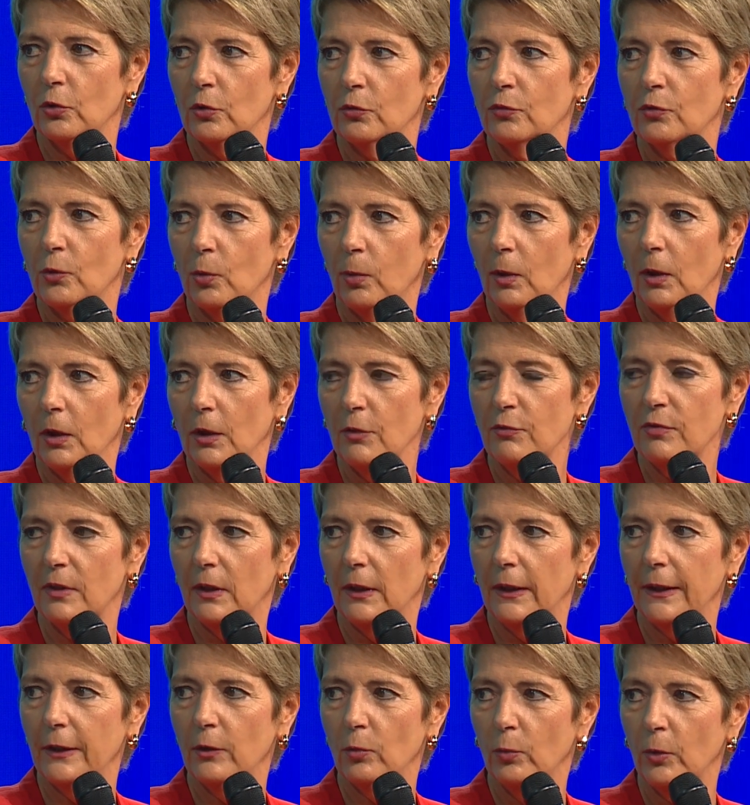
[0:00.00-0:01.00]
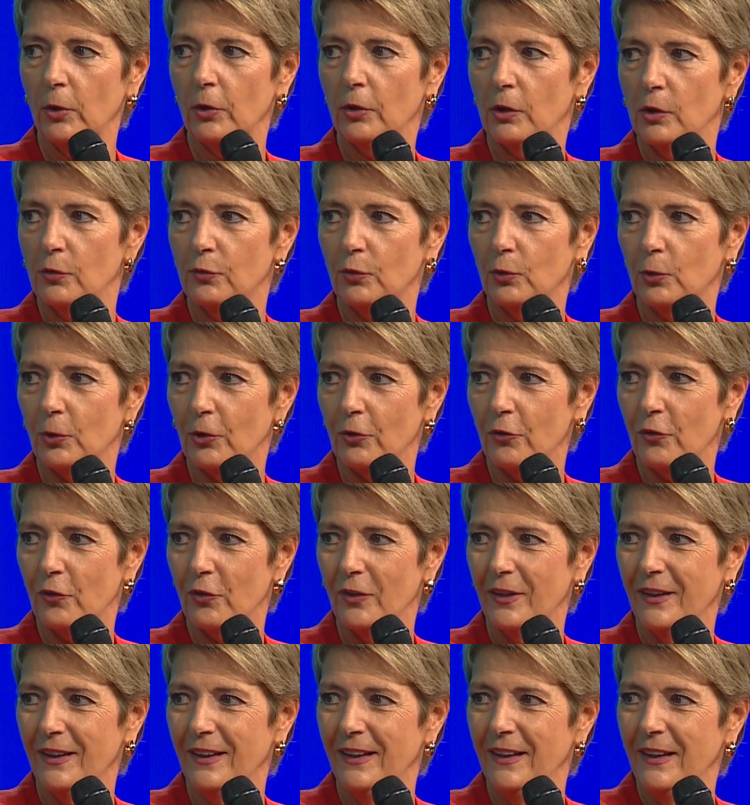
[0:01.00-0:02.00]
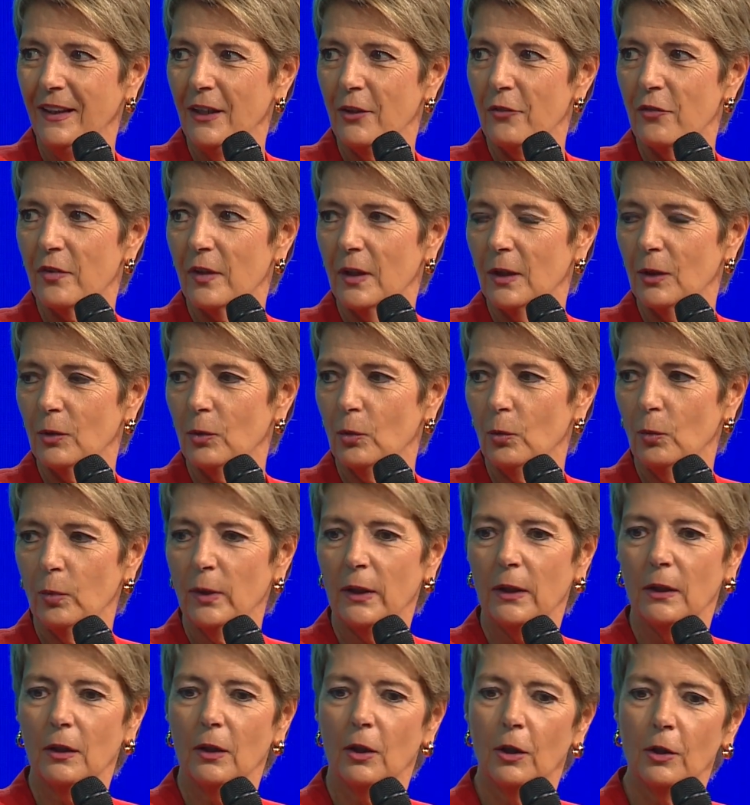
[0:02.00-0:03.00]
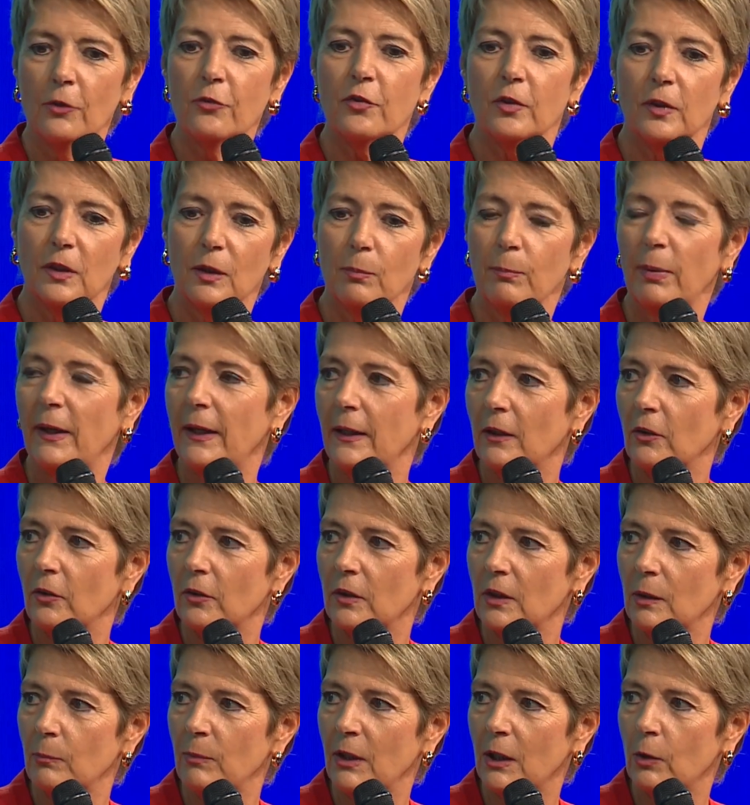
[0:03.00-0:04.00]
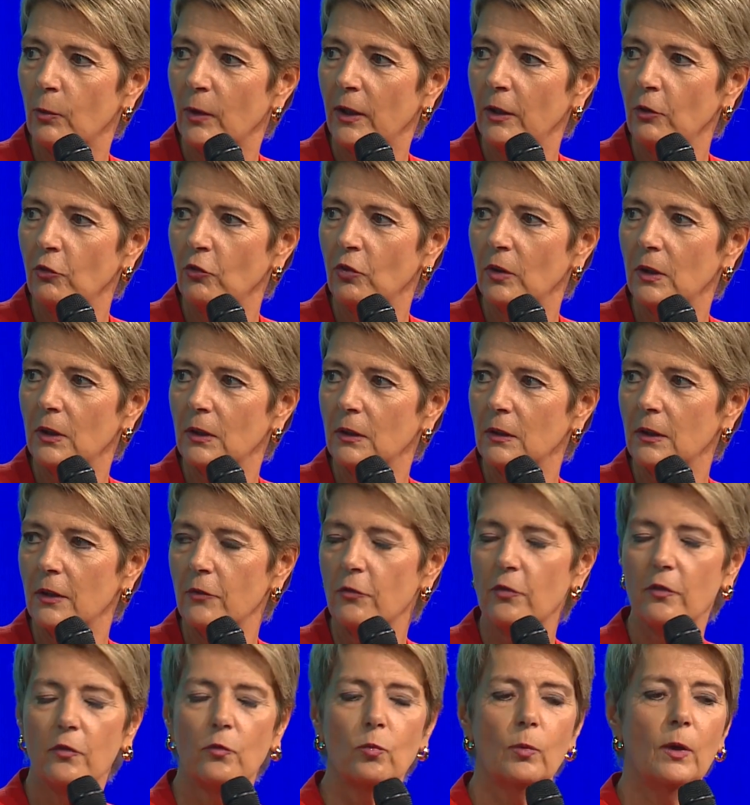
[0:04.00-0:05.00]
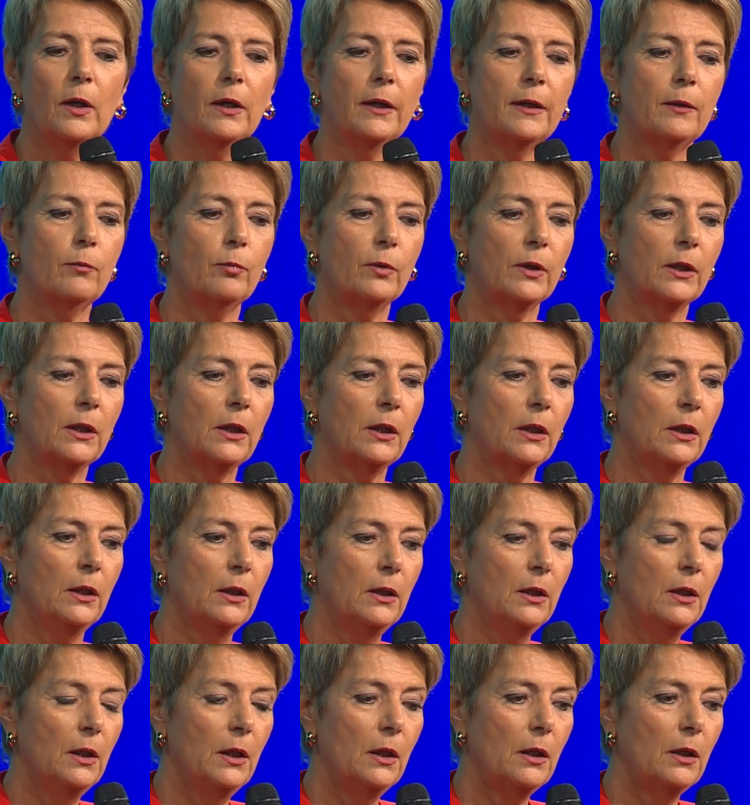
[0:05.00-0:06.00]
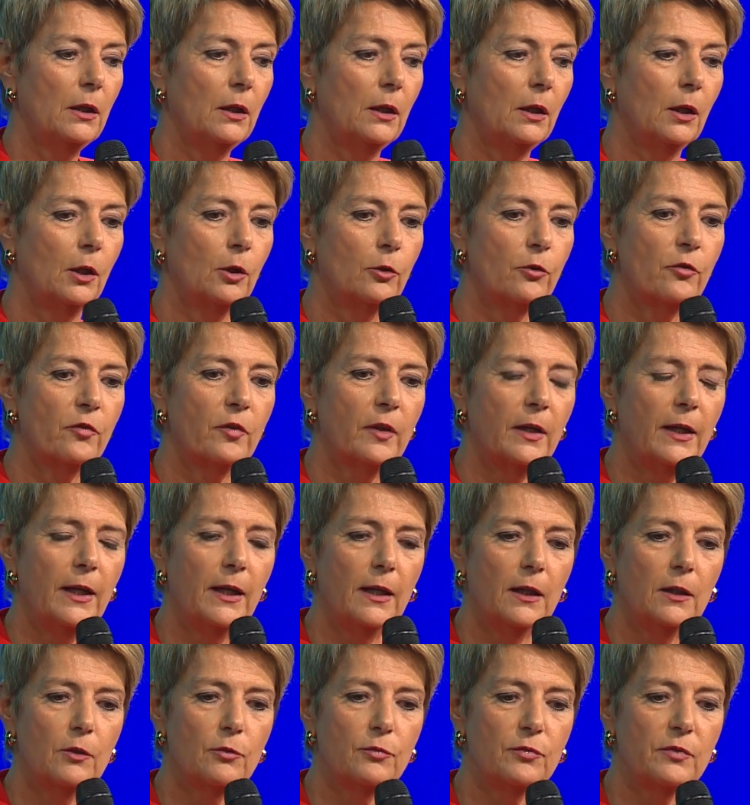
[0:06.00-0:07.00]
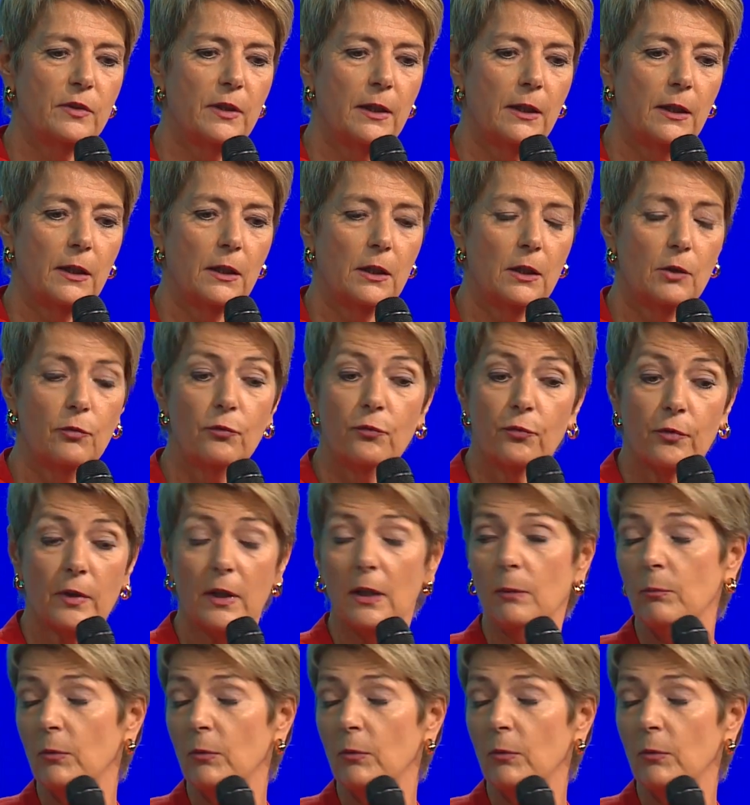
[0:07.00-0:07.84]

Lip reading: of qualified workforce. So we also depend on immigration. This is why we also have the free